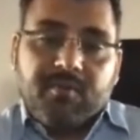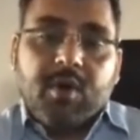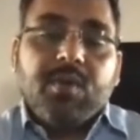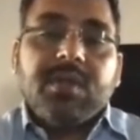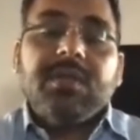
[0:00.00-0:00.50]

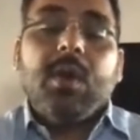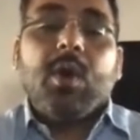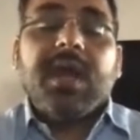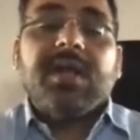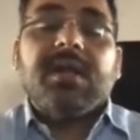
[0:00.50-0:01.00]
what
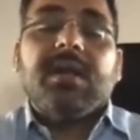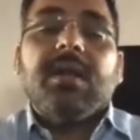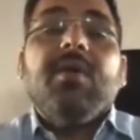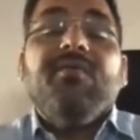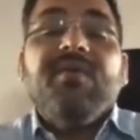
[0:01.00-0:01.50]
was the
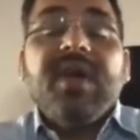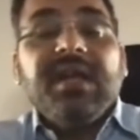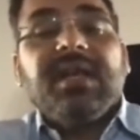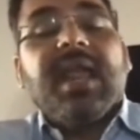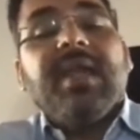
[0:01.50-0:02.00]
location,
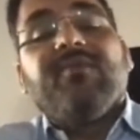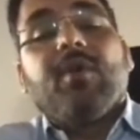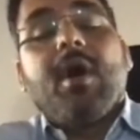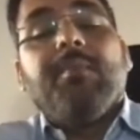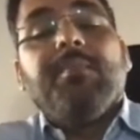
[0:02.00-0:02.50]
where it
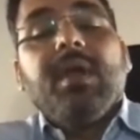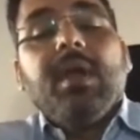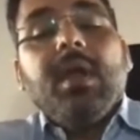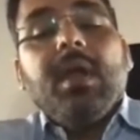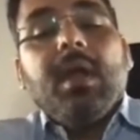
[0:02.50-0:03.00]
came
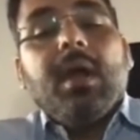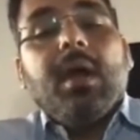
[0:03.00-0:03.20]
from,